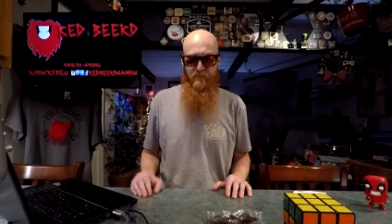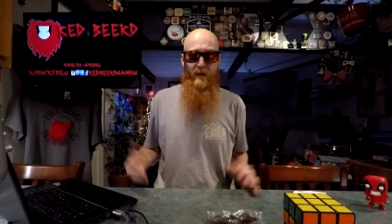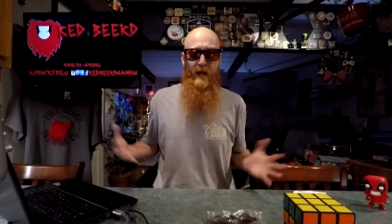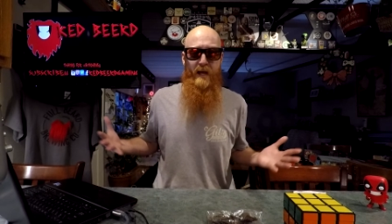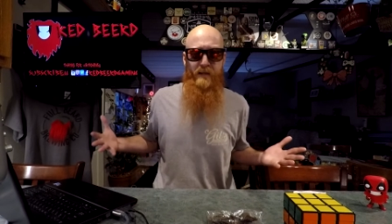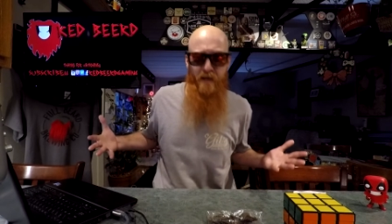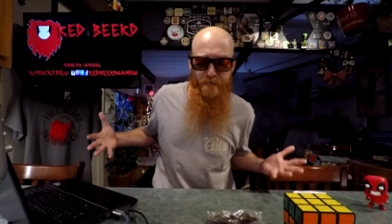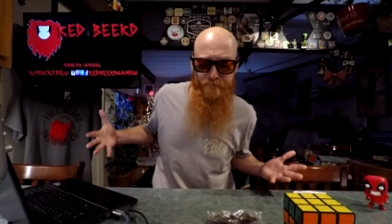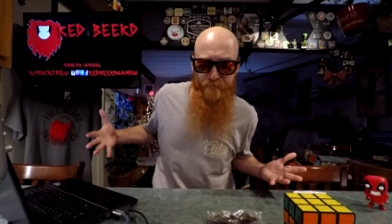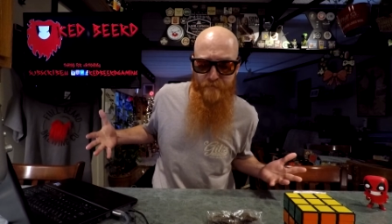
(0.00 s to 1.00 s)
And
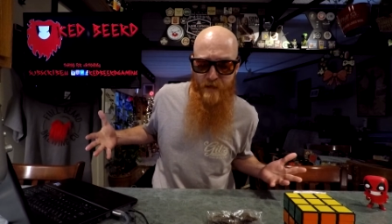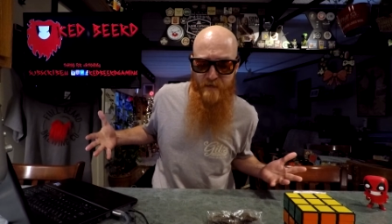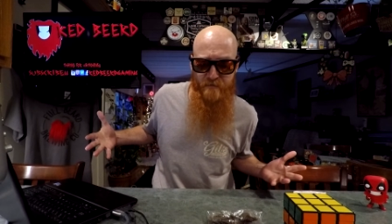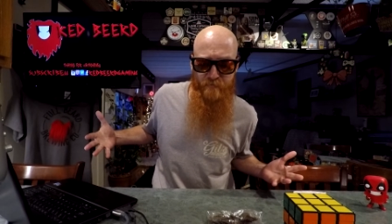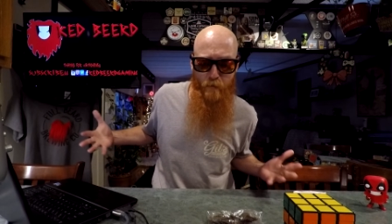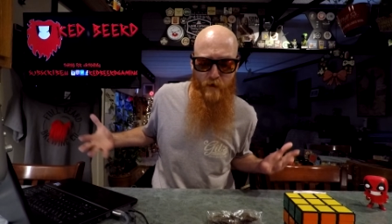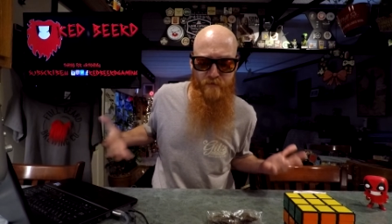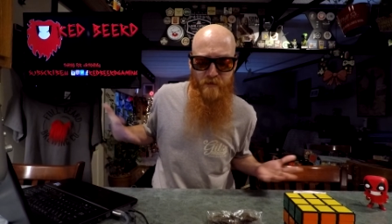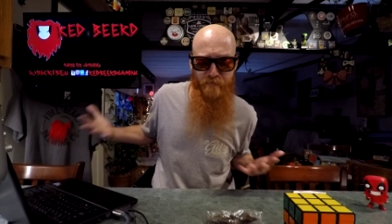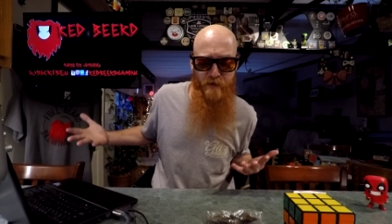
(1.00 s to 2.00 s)
uh, thanks for
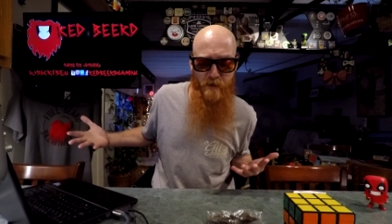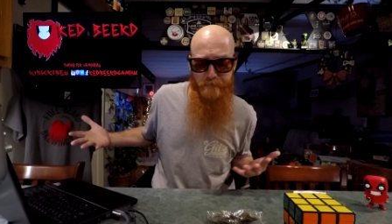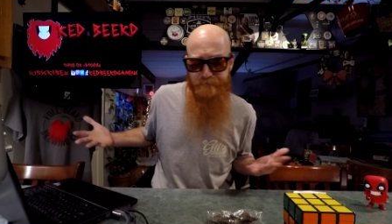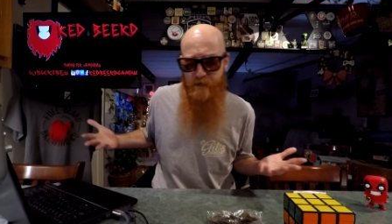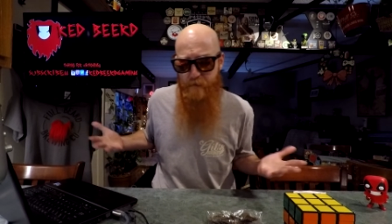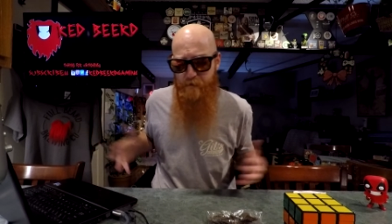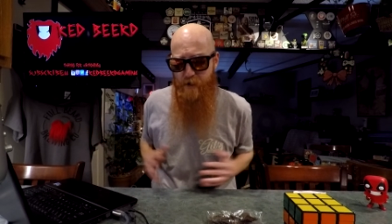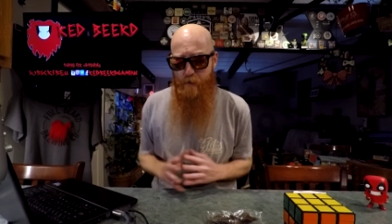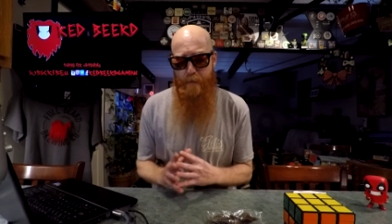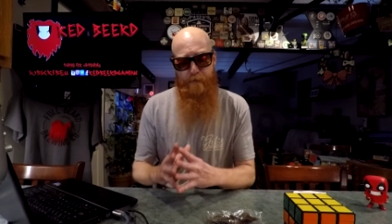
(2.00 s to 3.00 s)
watching this video. Anybody
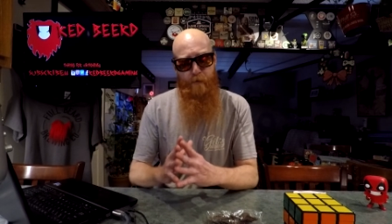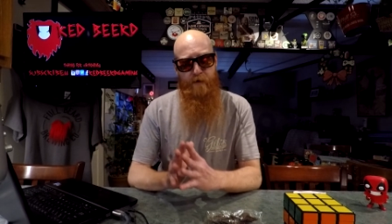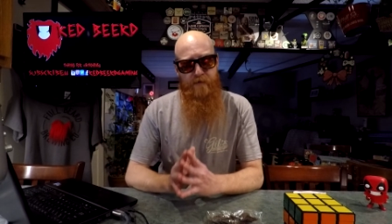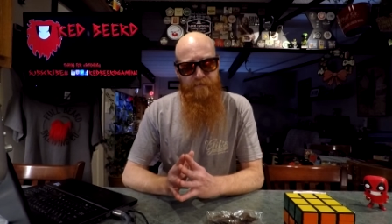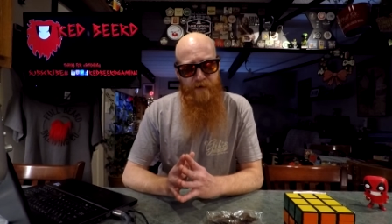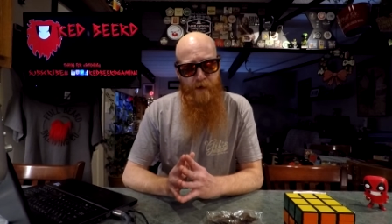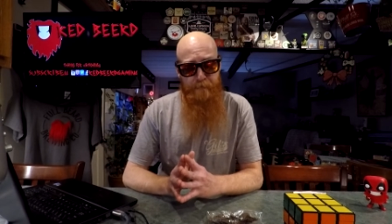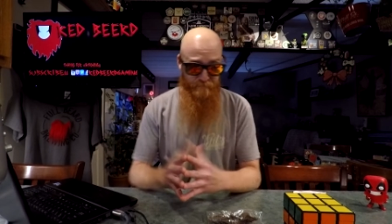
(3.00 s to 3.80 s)
who happened to watch this video.